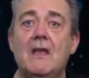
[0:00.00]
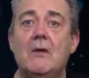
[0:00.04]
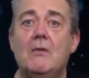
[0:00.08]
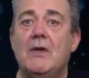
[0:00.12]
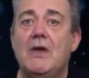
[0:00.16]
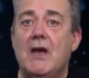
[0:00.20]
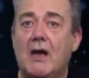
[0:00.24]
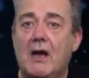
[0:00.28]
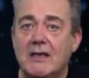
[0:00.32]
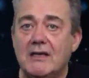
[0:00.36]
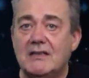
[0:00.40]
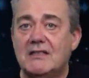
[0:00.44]

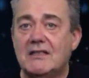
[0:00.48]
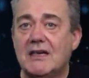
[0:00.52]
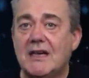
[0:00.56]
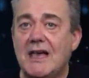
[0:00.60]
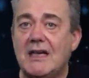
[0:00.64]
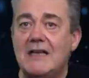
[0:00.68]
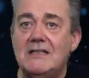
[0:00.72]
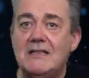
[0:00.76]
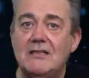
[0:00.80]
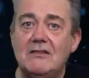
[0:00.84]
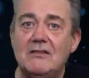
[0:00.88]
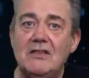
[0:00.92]
We
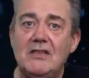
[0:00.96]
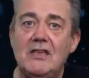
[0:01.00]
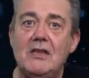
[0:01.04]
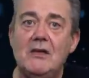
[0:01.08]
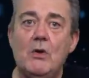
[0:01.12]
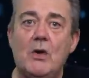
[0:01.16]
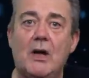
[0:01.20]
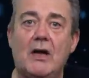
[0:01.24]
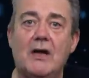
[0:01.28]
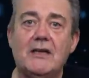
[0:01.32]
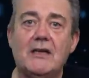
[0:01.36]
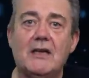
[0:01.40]
isolated the
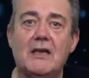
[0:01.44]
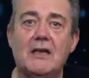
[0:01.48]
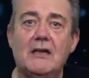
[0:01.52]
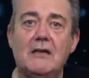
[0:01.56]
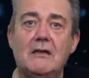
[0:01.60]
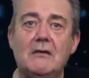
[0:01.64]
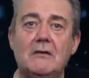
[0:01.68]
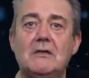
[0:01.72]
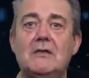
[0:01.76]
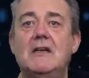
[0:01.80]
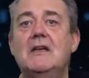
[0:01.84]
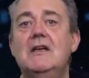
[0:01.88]
UI
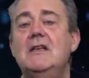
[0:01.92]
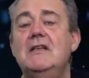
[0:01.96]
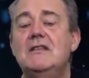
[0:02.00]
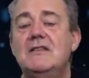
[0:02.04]
code,